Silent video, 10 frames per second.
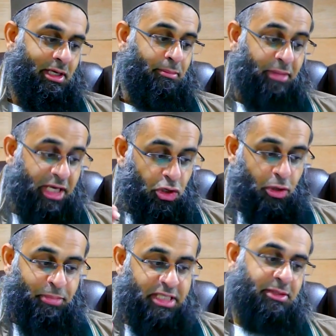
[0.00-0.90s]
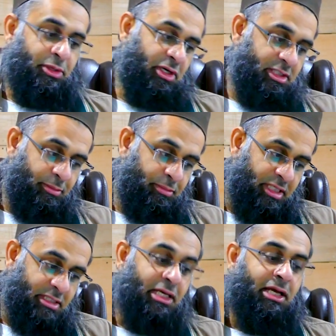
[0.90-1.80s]
May God bless him and grant him
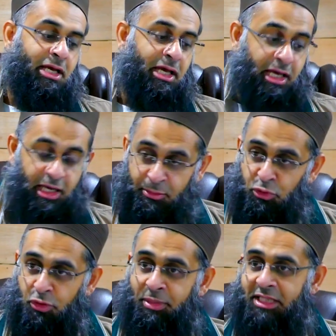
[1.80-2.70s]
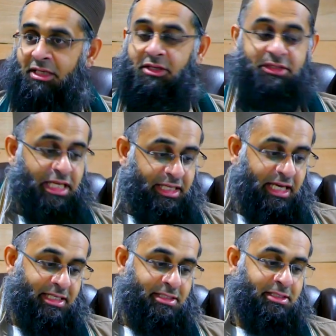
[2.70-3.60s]
peace. Abu Ubaidah then said,
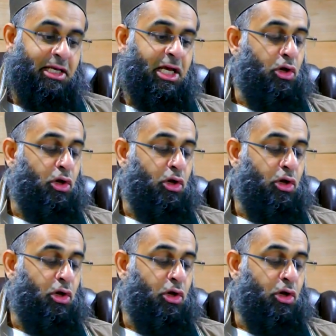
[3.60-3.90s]
yes,